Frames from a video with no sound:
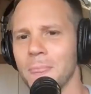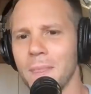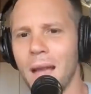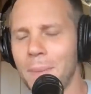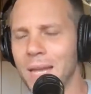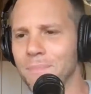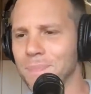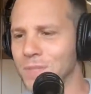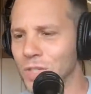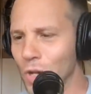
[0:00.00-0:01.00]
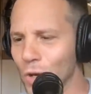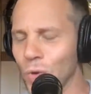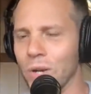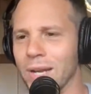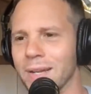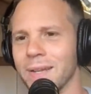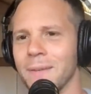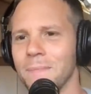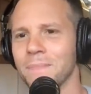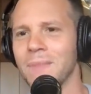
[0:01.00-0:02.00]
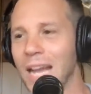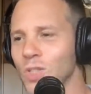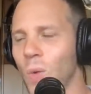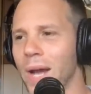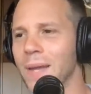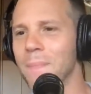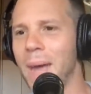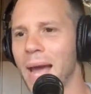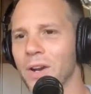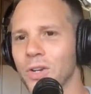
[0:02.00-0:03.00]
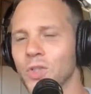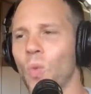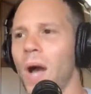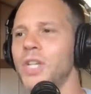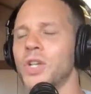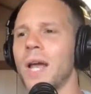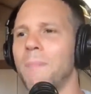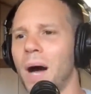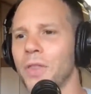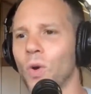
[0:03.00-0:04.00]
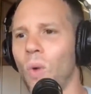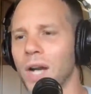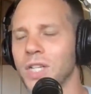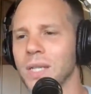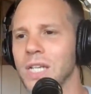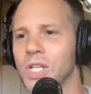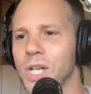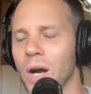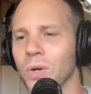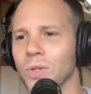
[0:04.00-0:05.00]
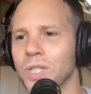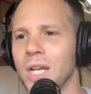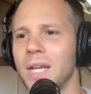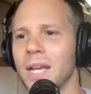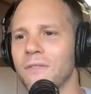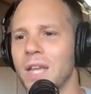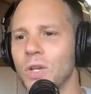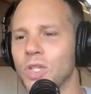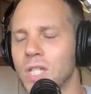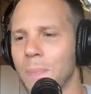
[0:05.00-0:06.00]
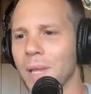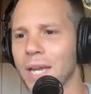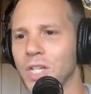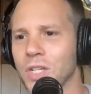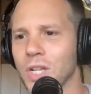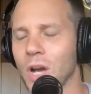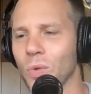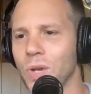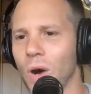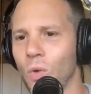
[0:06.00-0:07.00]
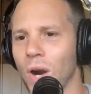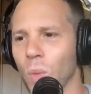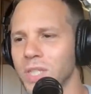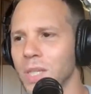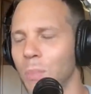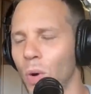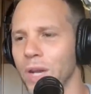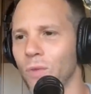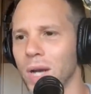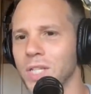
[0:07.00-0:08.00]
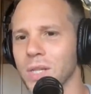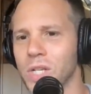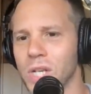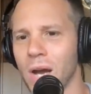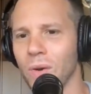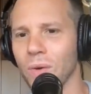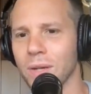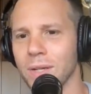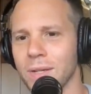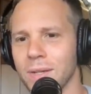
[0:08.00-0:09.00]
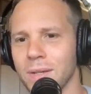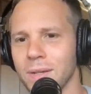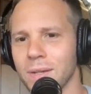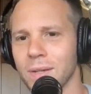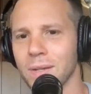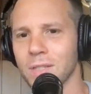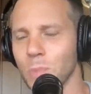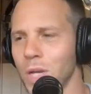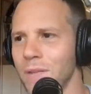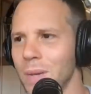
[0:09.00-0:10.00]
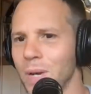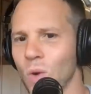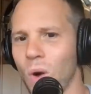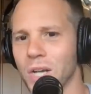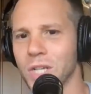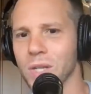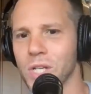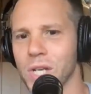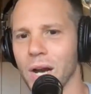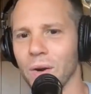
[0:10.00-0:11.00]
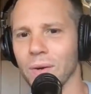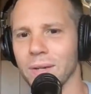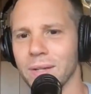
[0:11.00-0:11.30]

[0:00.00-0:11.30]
I mean, dude. That's why it matters. Why should I bother watching these shows if they do stipulations that go nowhere? What's the point of watching the show? What's the point of anybody watching the show?